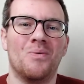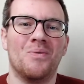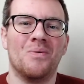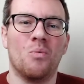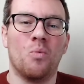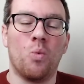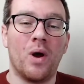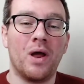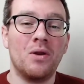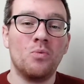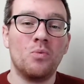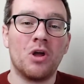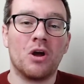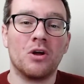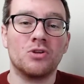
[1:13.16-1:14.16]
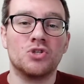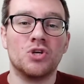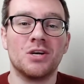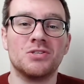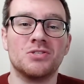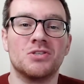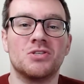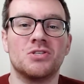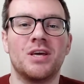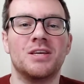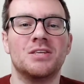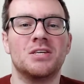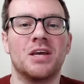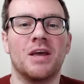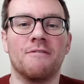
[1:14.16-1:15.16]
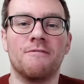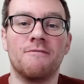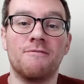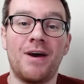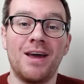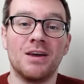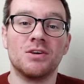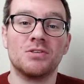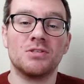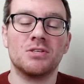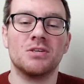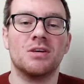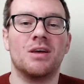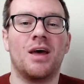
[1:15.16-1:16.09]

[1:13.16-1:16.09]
When we are just stating a fact